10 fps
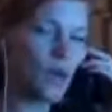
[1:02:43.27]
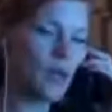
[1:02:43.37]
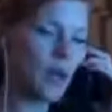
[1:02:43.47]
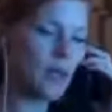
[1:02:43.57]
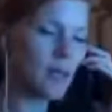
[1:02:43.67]
Yeah,
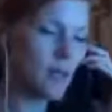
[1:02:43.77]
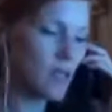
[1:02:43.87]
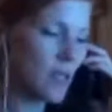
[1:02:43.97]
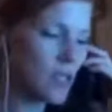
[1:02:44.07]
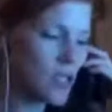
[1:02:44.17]
because of this,
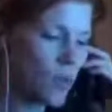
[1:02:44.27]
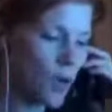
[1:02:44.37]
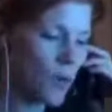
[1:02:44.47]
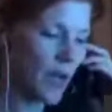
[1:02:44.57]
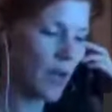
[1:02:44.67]
it's square
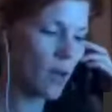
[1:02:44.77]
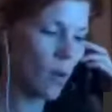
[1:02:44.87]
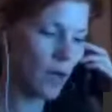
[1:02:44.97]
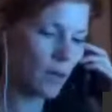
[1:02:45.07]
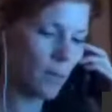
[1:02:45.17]
root
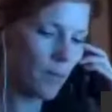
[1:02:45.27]
81.